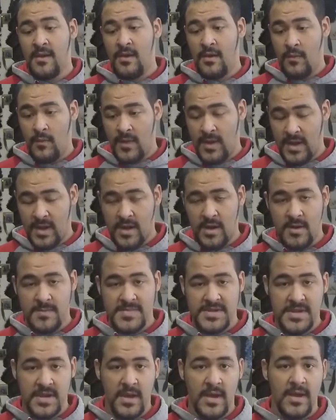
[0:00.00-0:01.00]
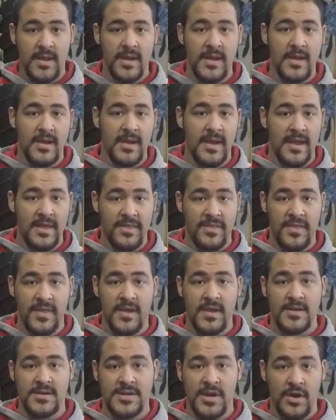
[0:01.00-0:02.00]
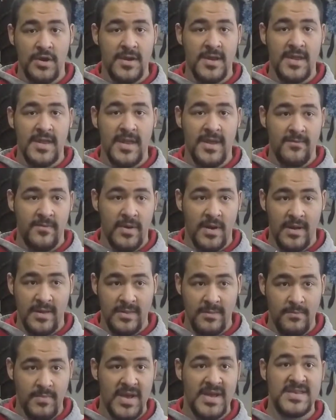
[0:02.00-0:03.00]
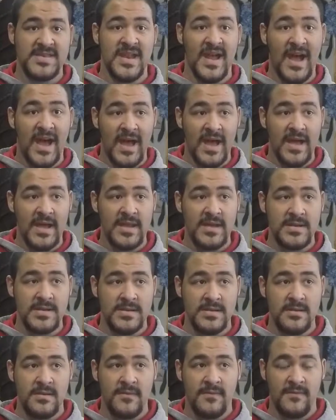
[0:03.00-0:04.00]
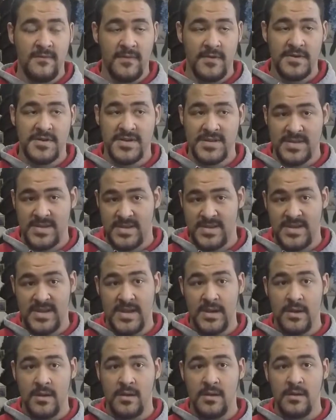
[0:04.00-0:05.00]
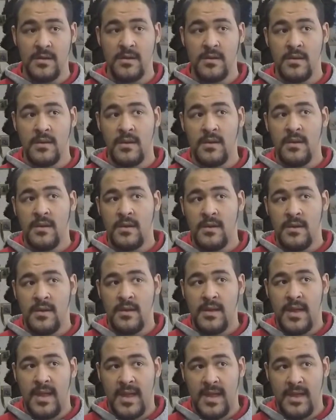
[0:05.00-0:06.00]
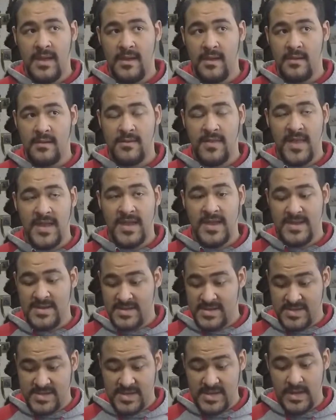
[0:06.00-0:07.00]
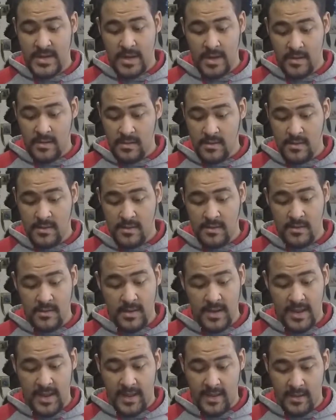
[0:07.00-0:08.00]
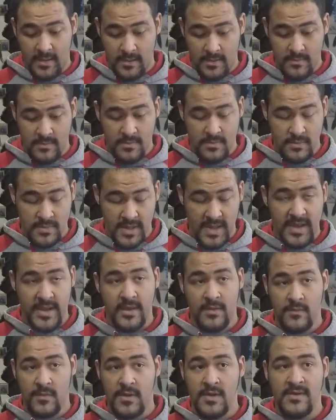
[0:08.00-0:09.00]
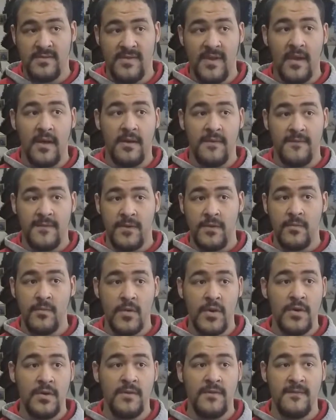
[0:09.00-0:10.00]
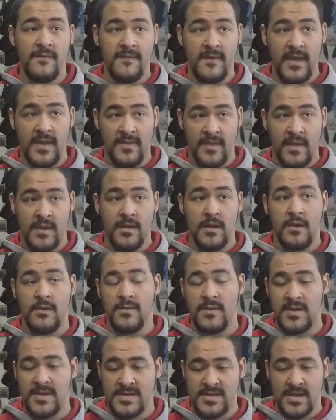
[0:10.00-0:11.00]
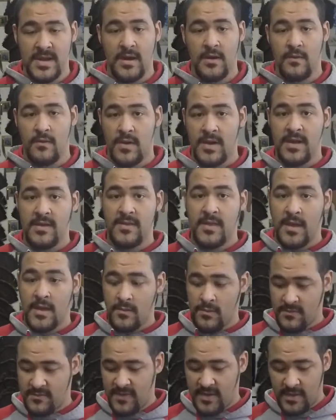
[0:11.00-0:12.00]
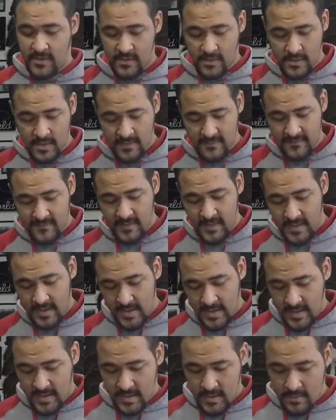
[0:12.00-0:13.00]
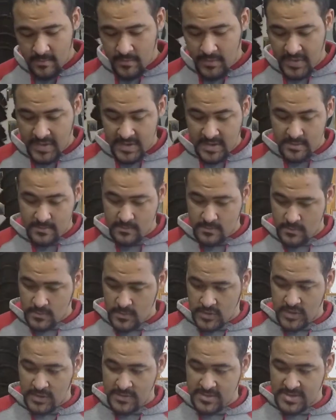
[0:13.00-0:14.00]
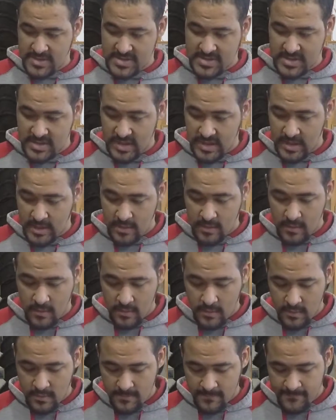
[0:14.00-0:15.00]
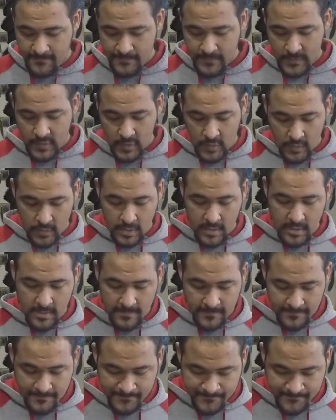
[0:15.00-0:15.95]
when it comes to hunting, I think turkey have probably the best eyes versus a deer, and they can see color and they can really tell if you move and they know that it's not right, they will take off. But use a slate call, or